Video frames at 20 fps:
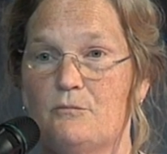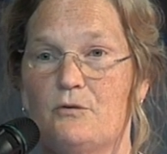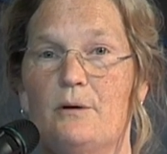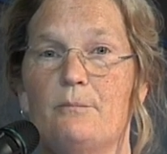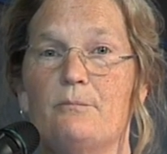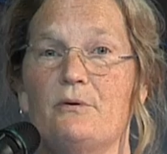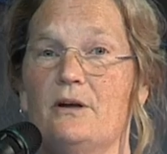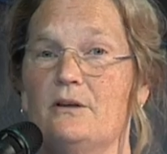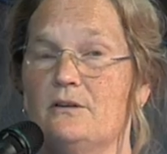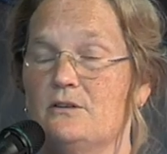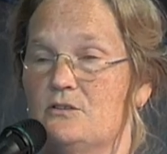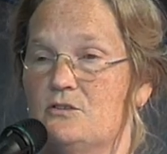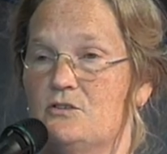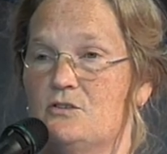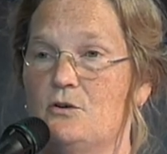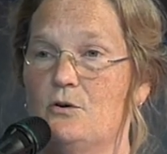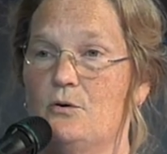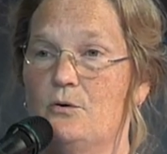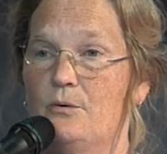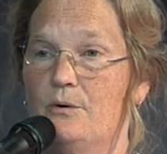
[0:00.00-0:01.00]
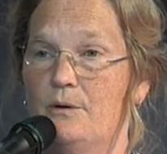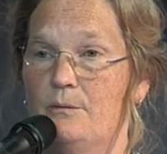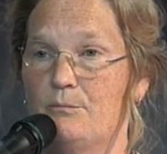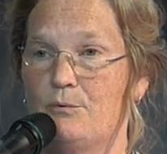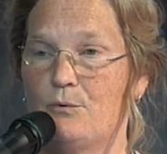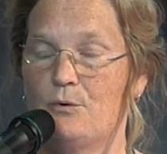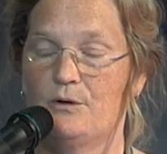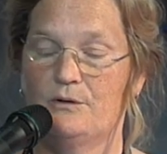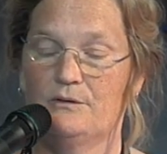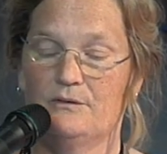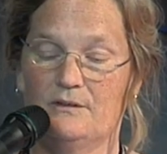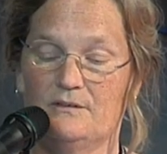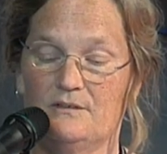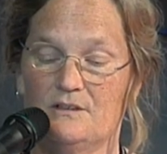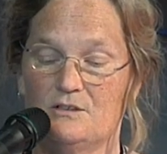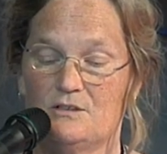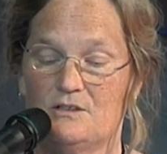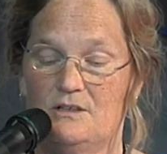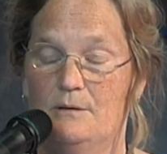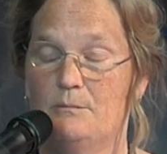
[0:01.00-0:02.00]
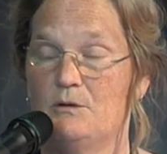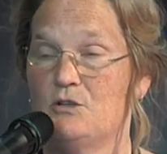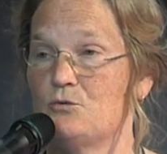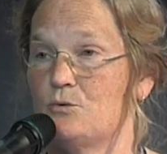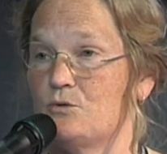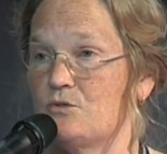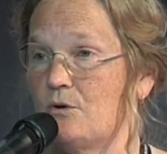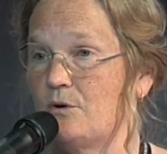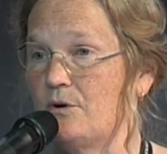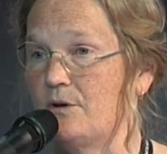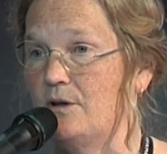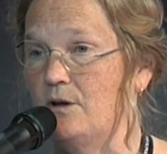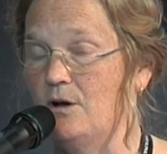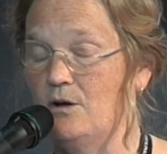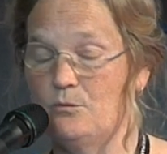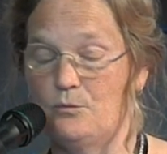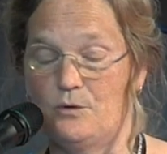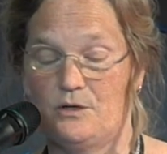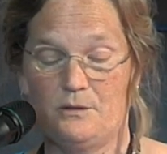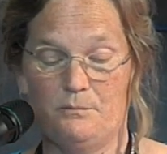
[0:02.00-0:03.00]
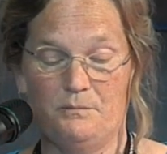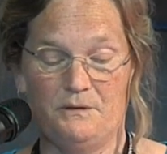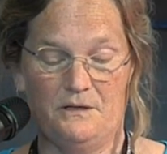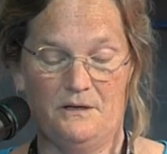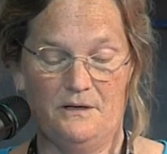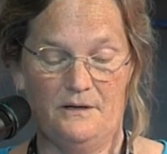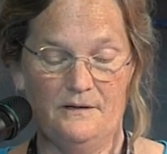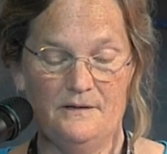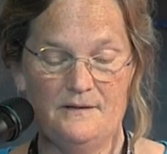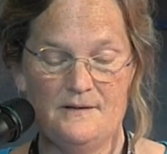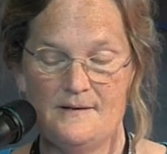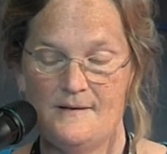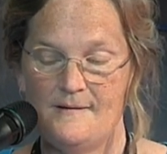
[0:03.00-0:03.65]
Rembrandt is so important that this image was already on Wikipedia.